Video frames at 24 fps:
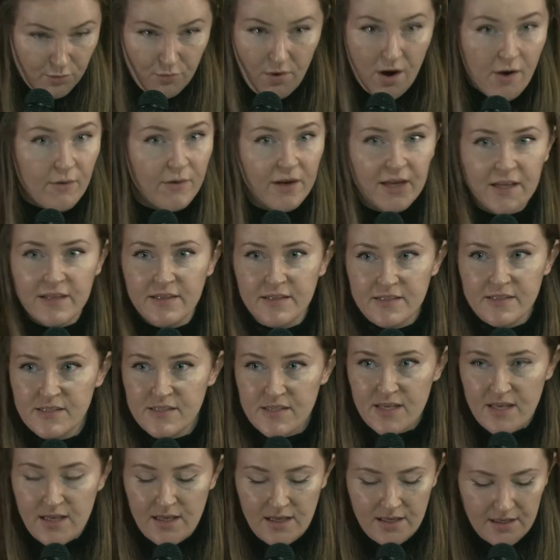drowning in the
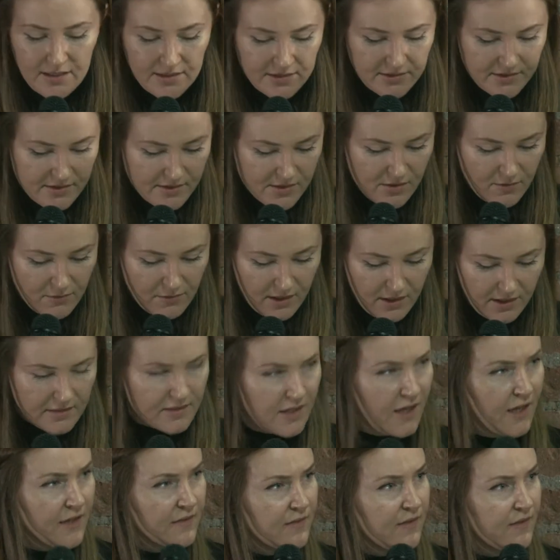sea and stuff like
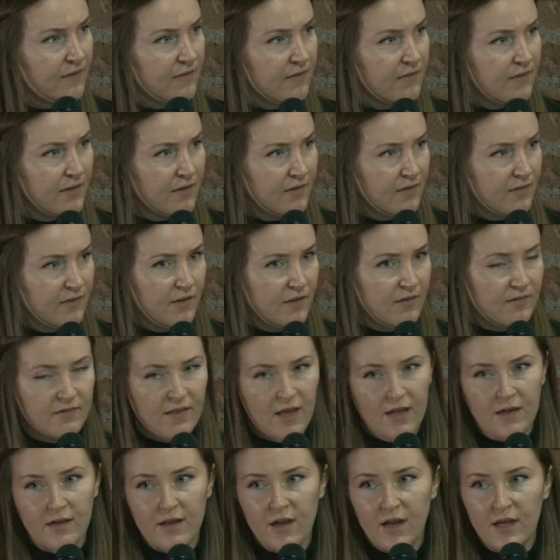that. That it's
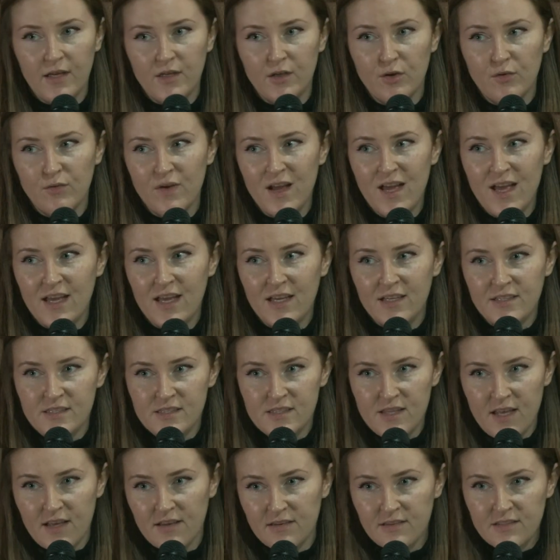that kind of
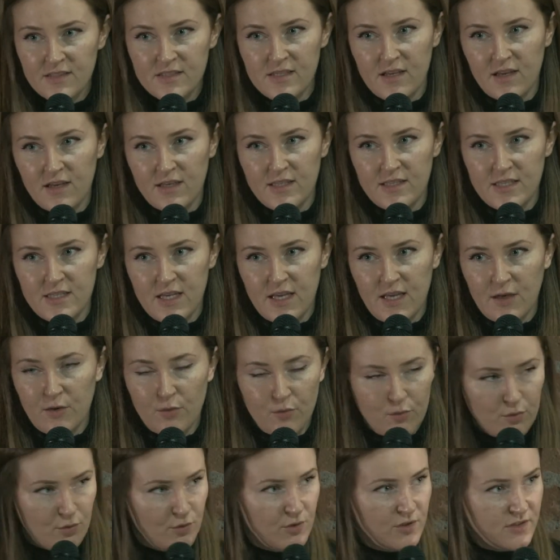aestheticizing
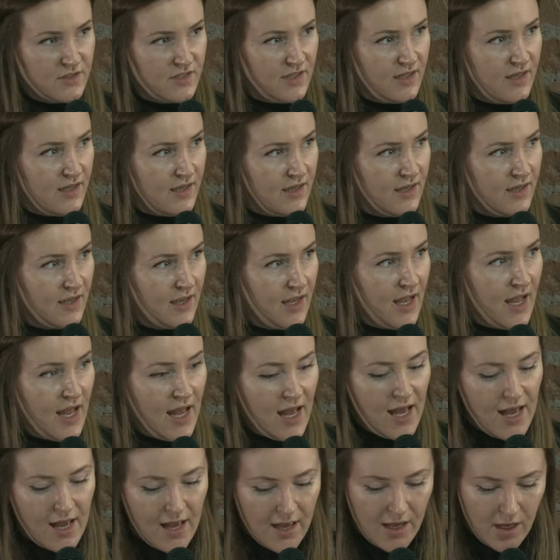cruelty
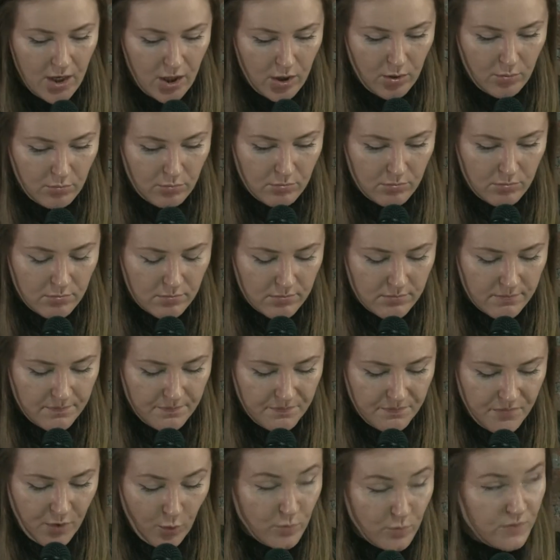
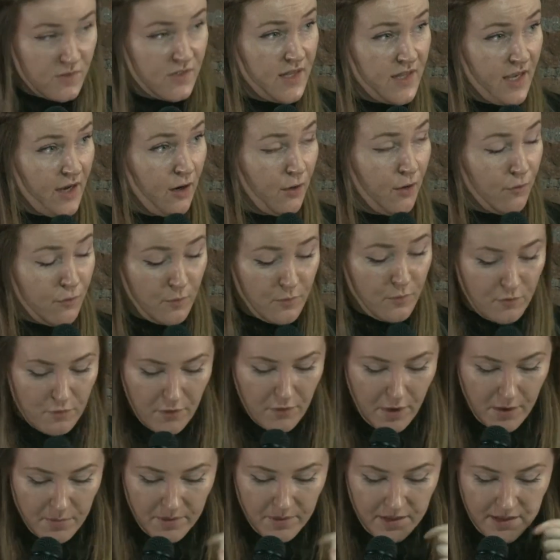that was there from the
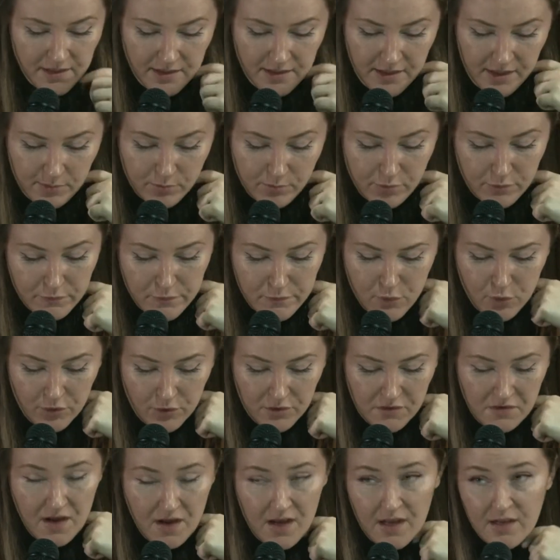very beginning,
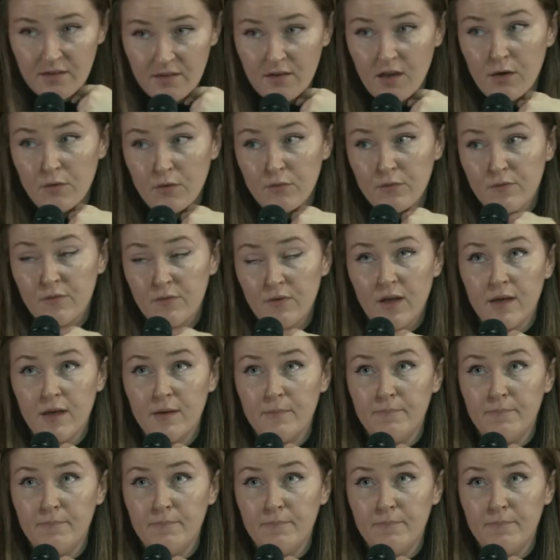before it had kind of